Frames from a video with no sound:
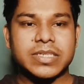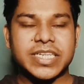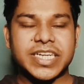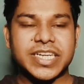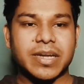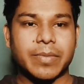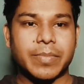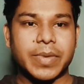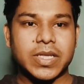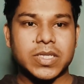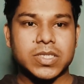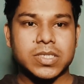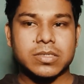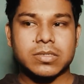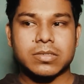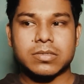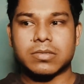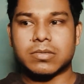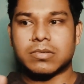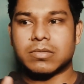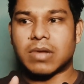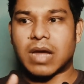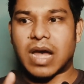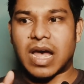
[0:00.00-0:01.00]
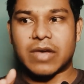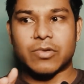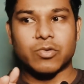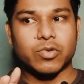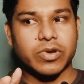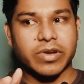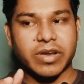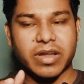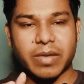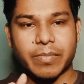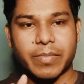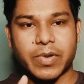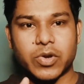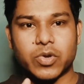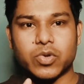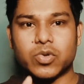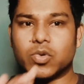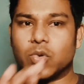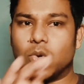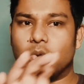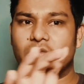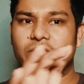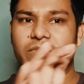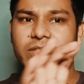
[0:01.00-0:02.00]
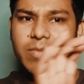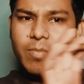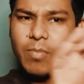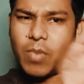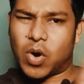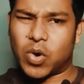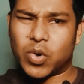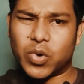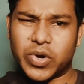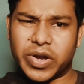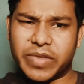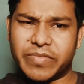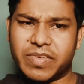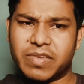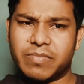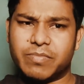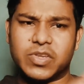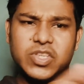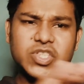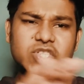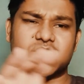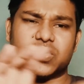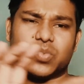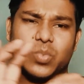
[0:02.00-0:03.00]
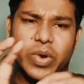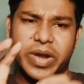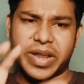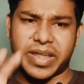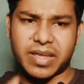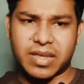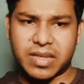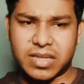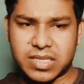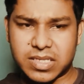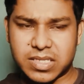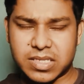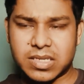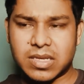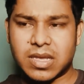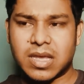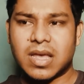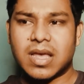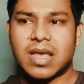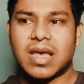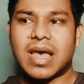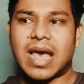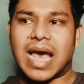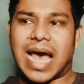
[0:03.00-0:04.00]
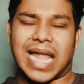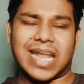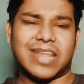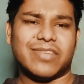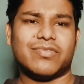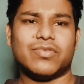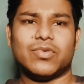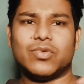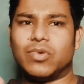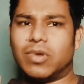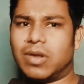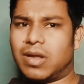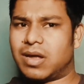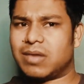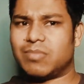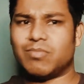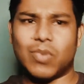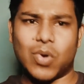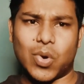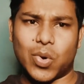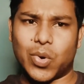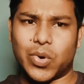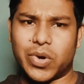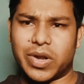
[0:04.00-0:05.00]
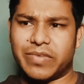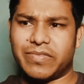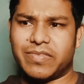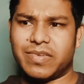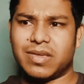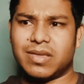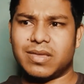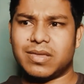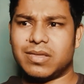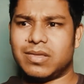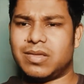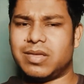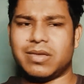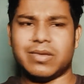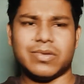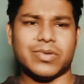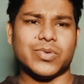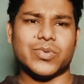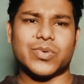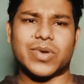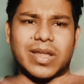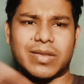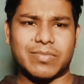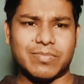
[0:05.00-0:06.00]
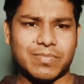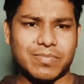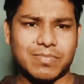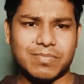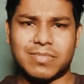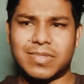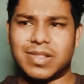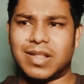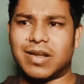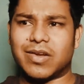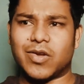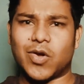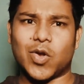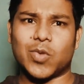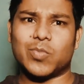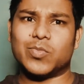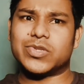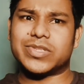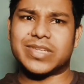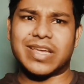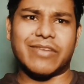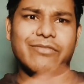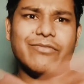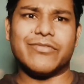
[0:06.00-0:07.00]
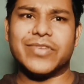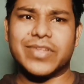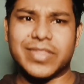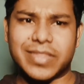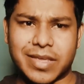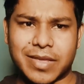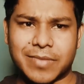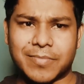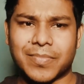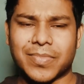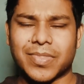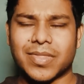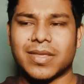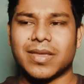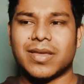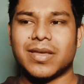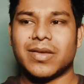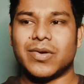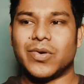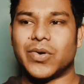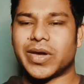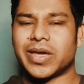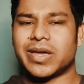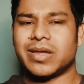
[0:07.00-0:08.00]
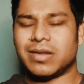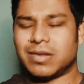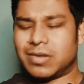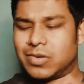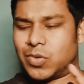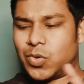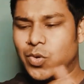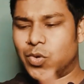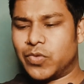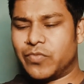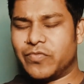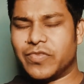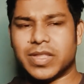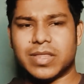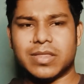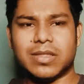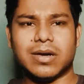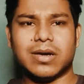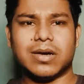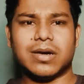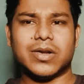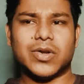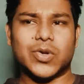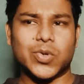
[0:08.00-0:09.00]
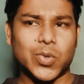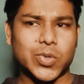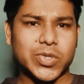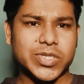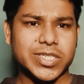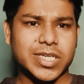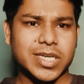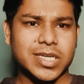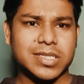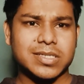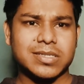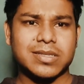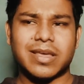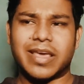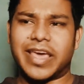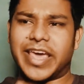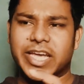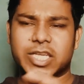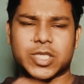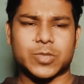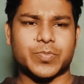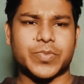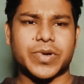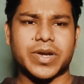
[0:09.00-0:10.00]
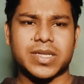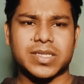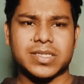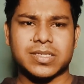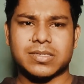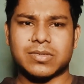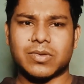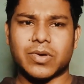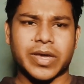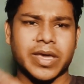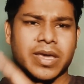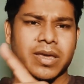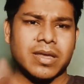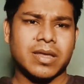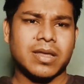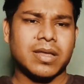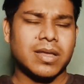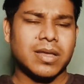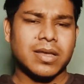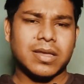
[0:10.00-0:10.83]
database. I would recommend you to go with MongoDB, which is very easy. And if you learn MongoDB, you can learn almost everything, okay? Good with the Node.js, Express, okay?